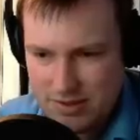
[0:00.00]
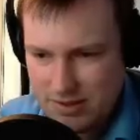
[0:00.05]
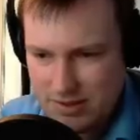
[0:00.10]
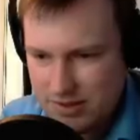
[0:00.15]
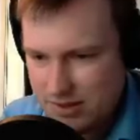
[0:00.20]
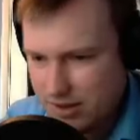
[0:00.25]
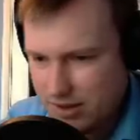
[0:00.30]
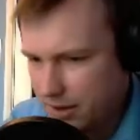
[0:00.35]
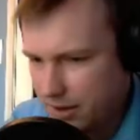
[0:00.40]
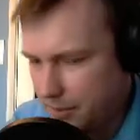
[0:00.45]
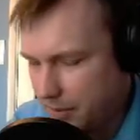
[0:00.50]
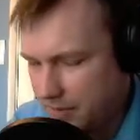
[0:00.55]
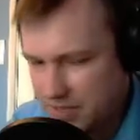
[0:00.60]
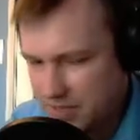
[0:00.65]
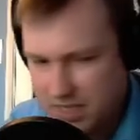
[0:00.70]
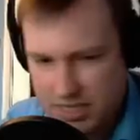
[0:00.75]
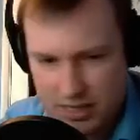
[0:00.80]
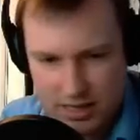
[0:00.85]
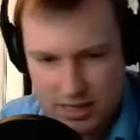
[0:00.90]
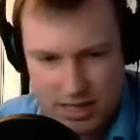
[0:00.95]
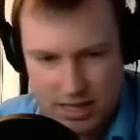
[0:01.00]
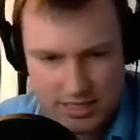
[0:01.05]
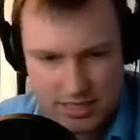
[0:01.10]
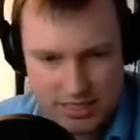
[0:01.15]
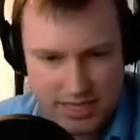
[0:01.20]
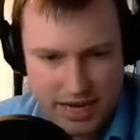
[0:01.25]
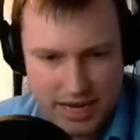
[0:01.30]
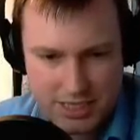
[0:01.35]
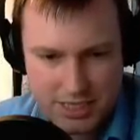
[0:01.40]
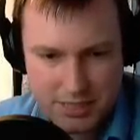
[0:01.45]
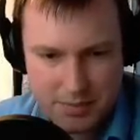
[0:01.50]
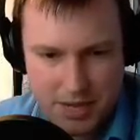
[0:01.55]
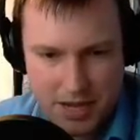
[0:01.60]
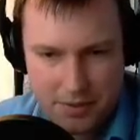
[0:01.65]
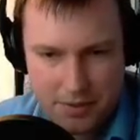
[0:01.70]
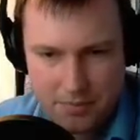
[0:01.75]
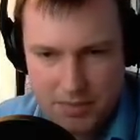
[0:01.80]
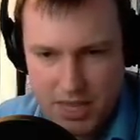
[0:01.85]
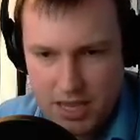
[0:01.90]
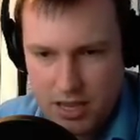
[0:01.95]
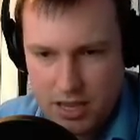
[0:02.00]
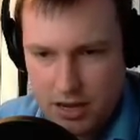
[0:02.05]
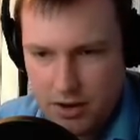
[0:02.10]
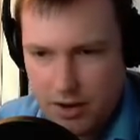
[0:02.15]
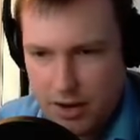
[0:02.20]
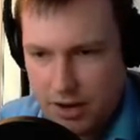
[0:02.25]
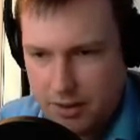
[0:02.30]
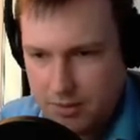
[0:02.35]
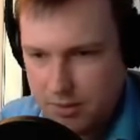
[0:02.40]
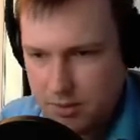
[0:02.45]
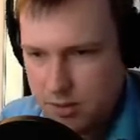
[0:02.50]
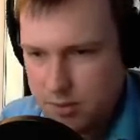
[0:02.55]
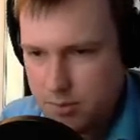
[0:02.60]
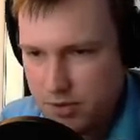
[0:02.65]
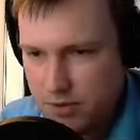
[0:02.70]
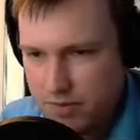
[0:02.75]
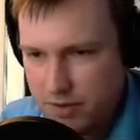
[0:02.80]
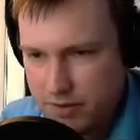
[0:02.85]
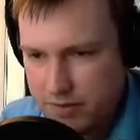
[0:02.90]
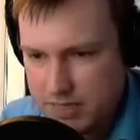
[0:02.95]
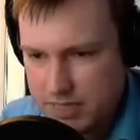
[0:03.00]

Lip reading: Oh yeah, we have a Tickle class attack ship now. Alright, you move over to